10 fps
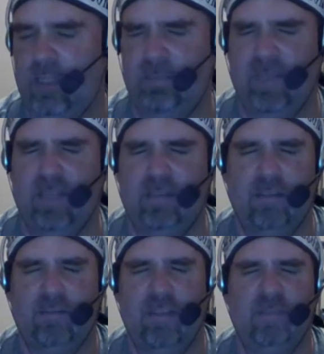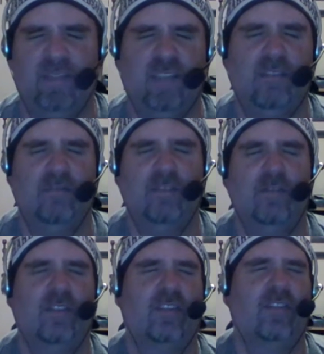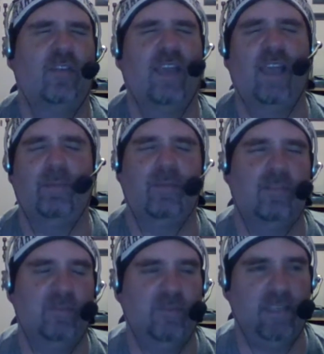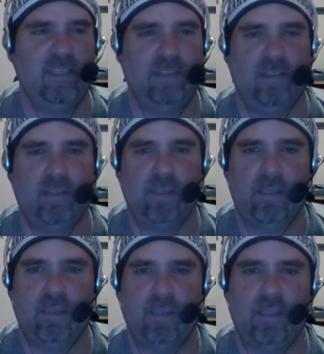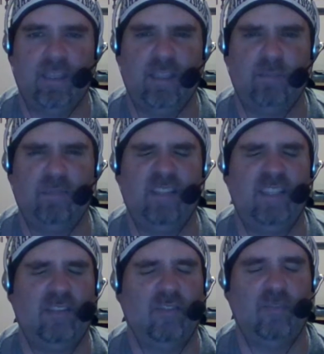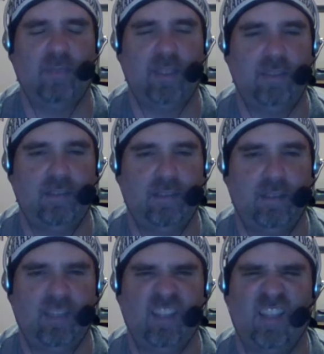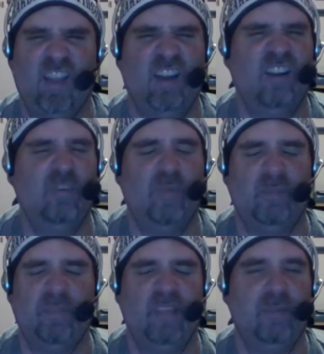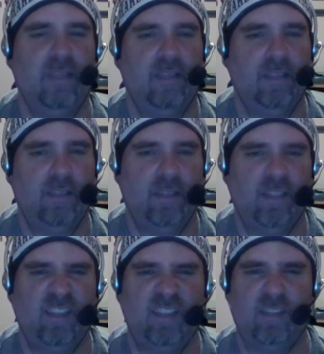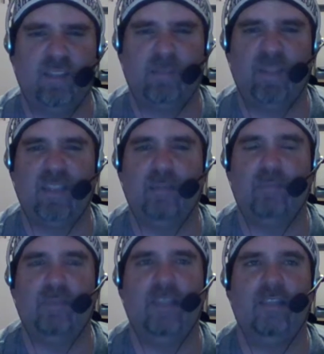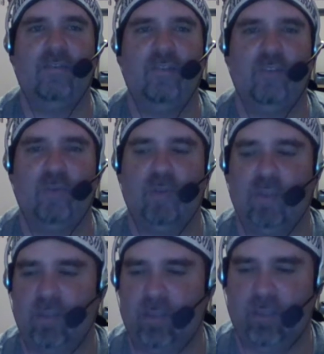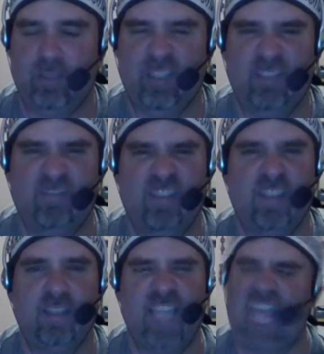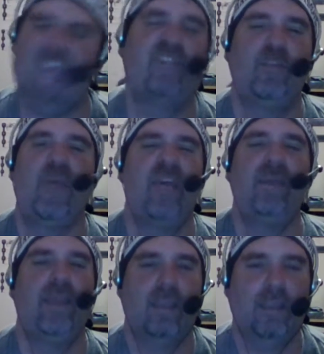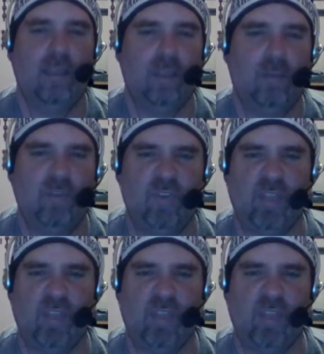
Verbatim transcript: or something on his lip. Nothing big. It's just, it's not it's not like he bladed. But I tell you what, the American Dream, Dusty Rhodes. So happy, Roman Reigns. He bleeds so much.